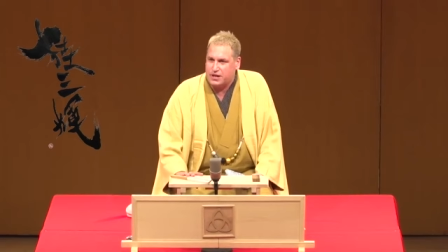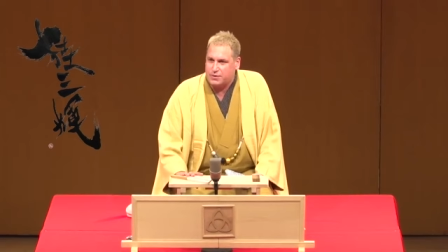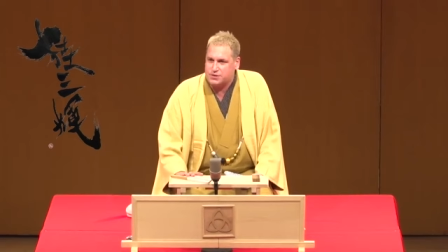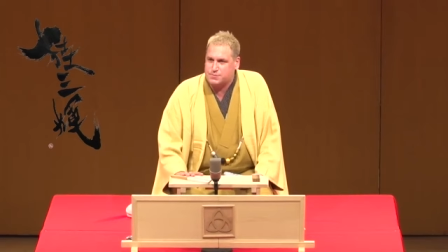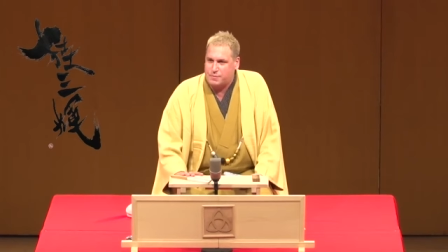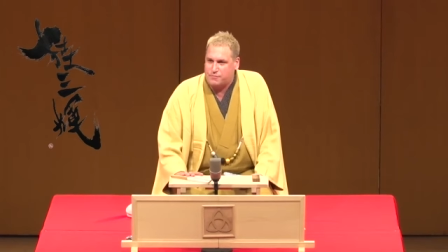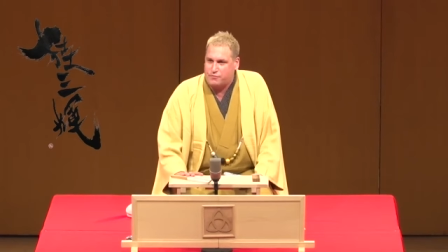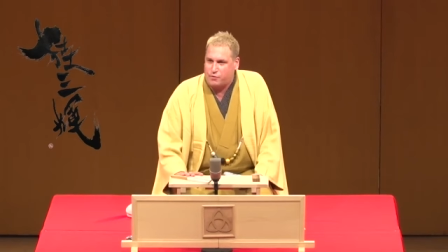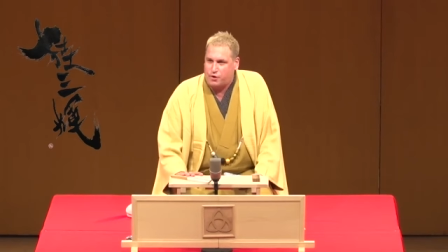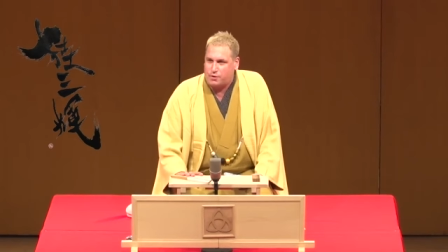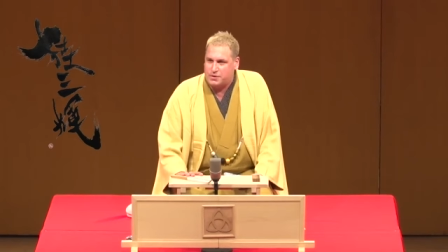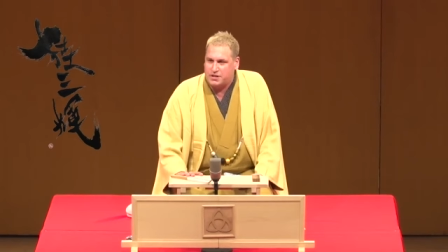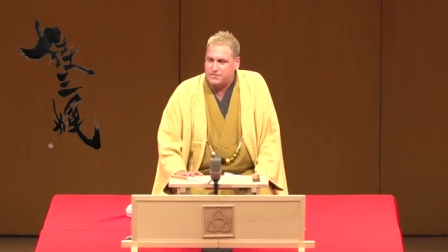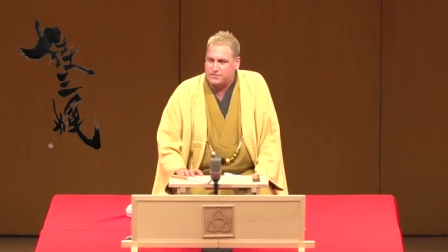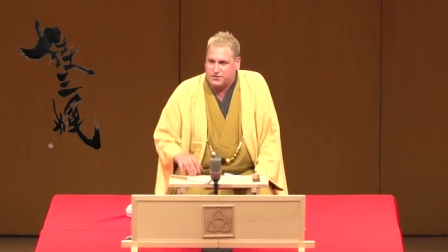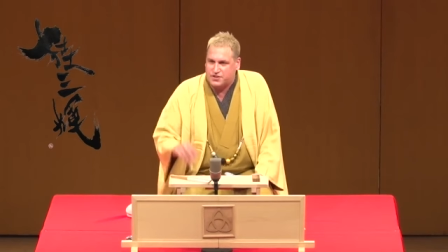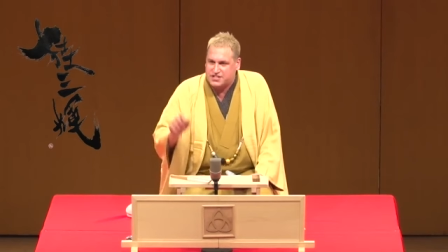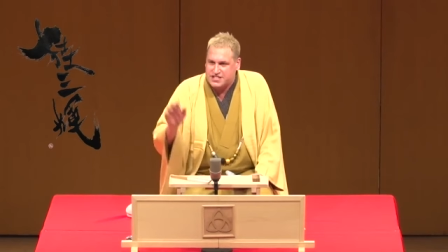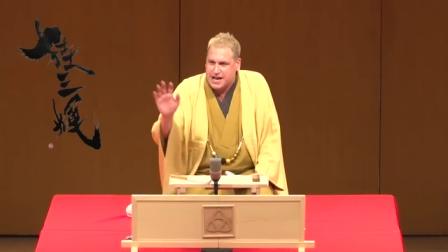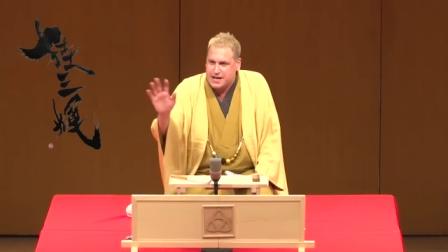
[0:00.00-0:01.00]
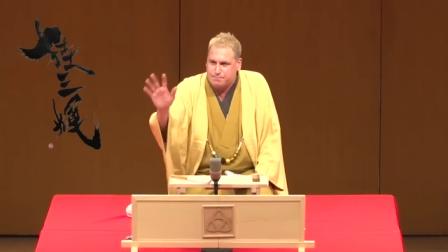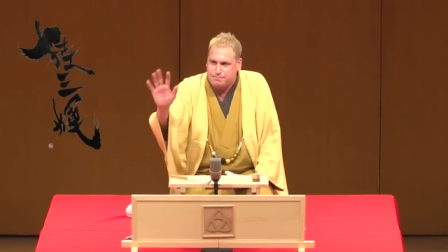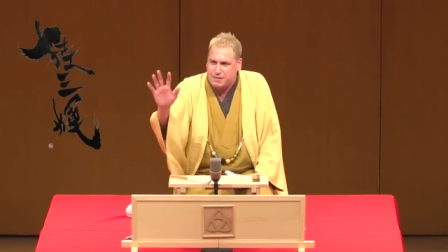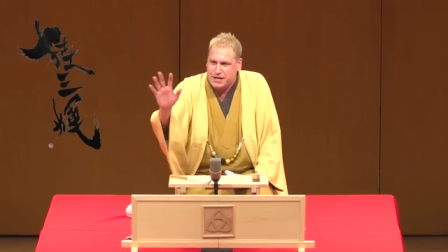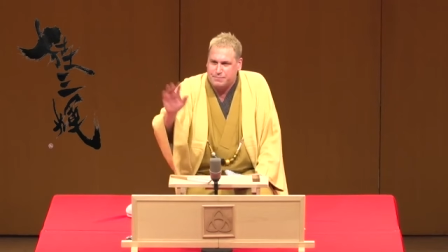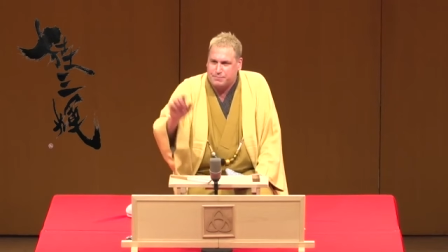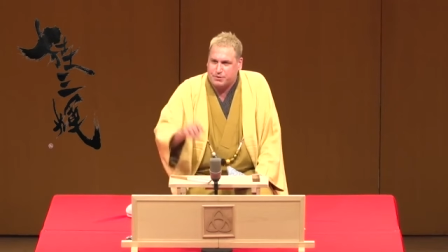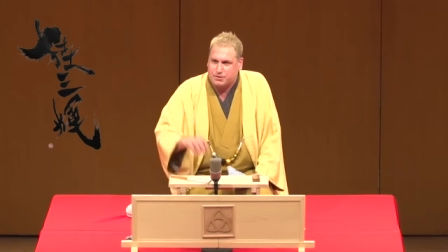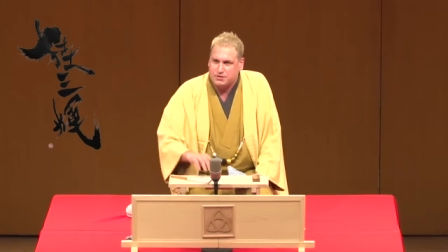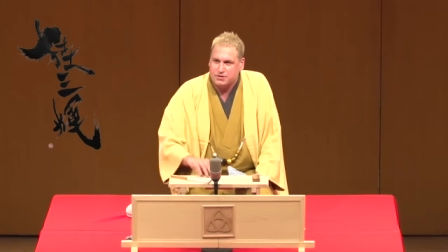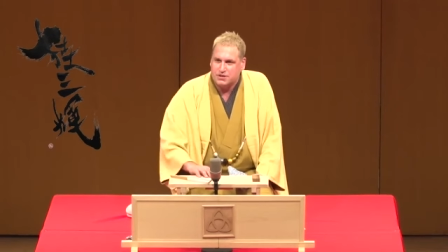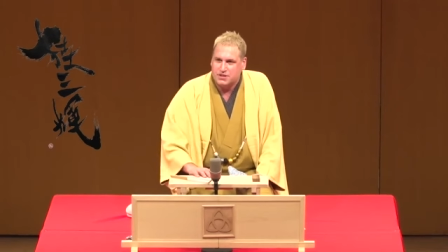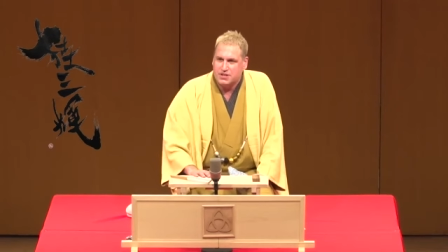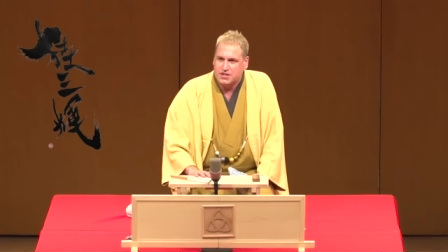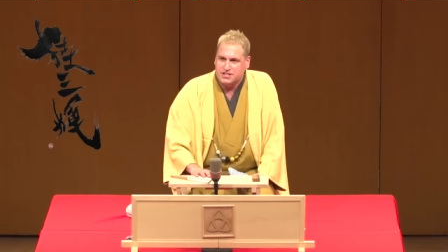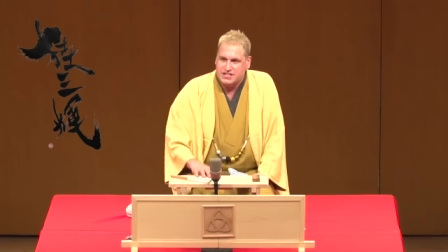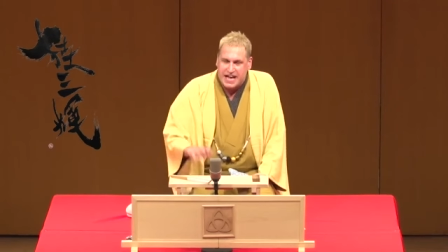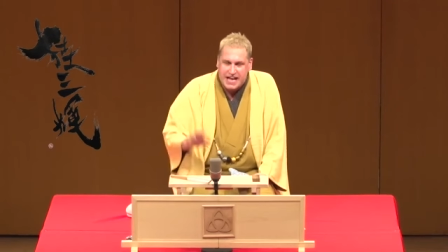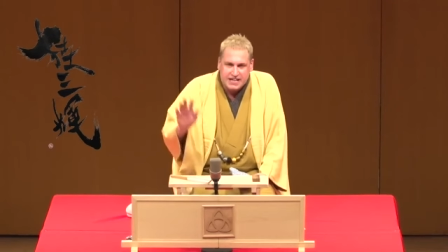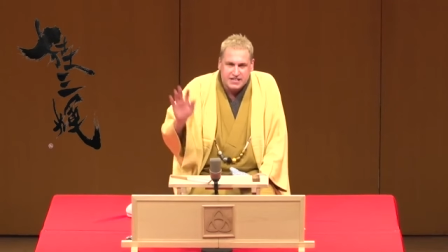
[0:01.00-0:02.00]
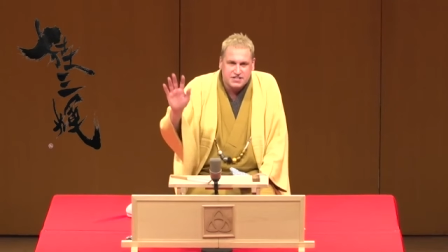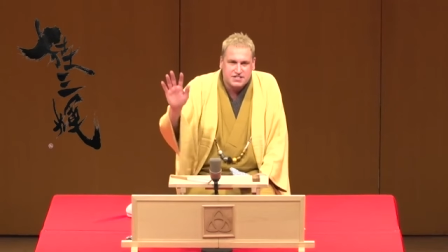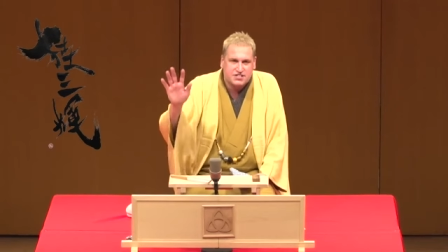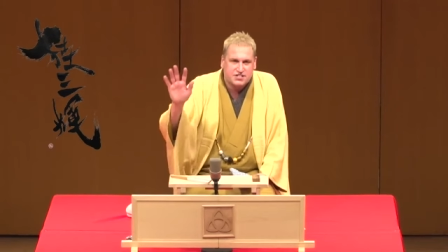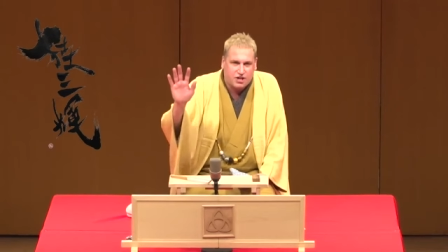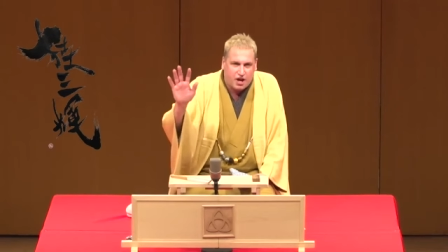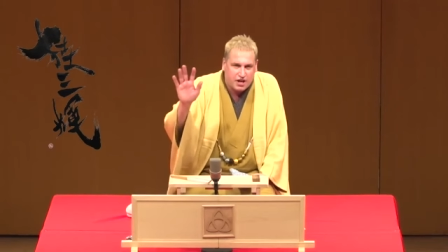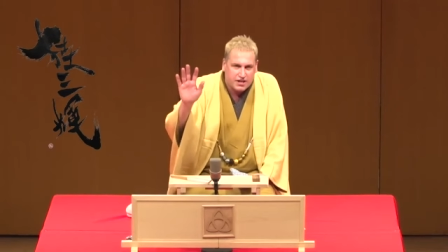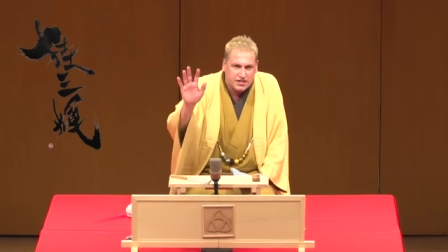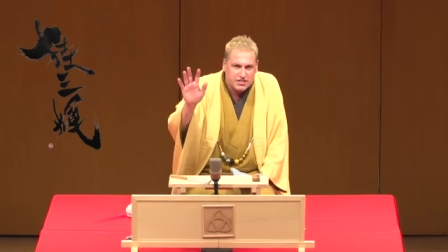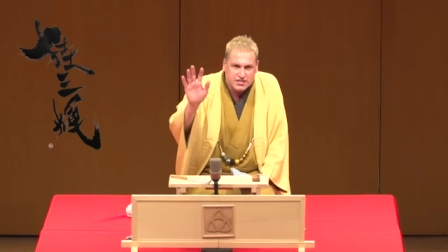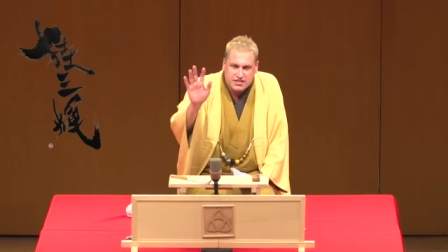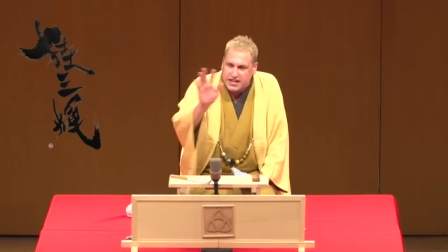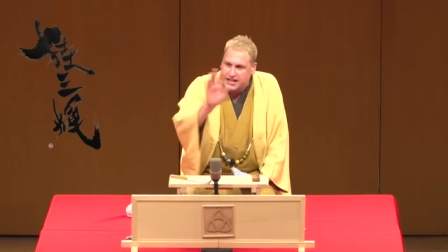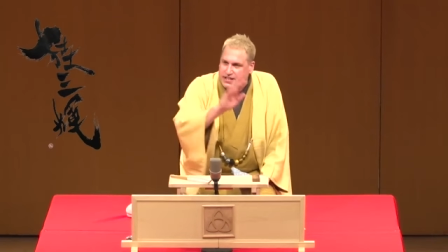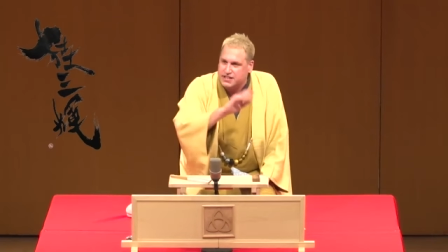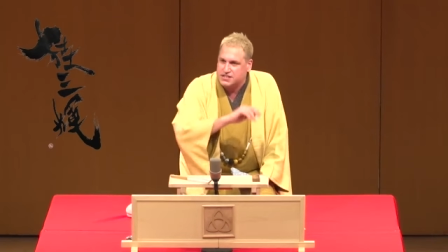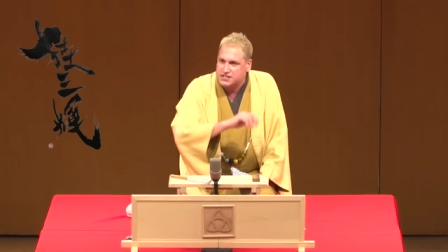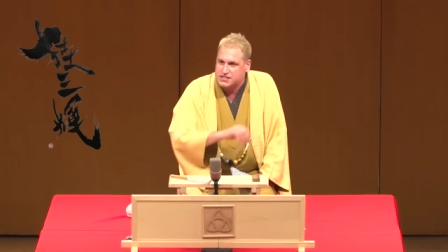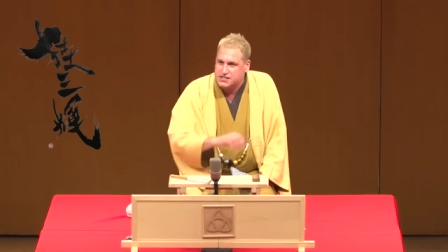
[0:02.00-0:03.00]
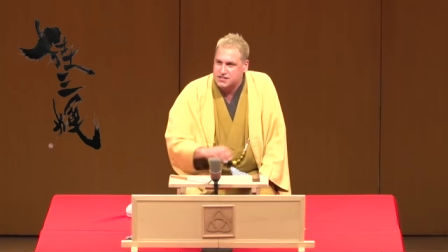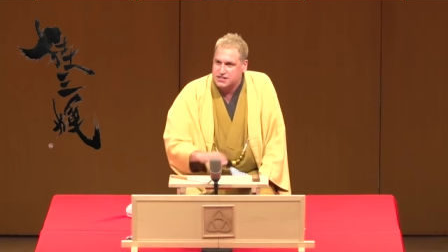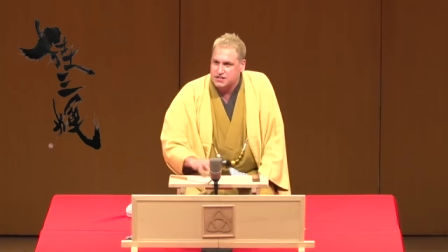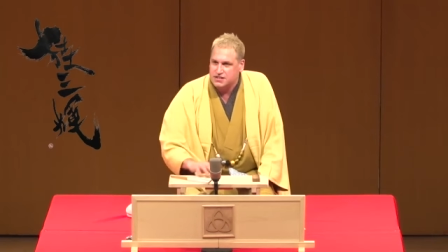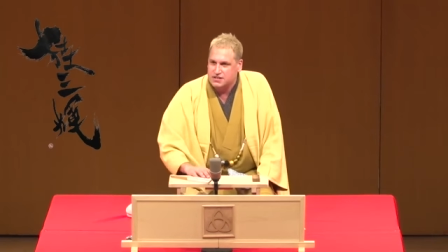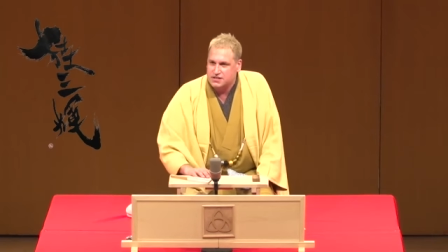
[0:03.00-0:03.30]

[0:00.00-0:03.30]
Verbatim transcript: I was performing for 10 people, 10 Scottish ladies.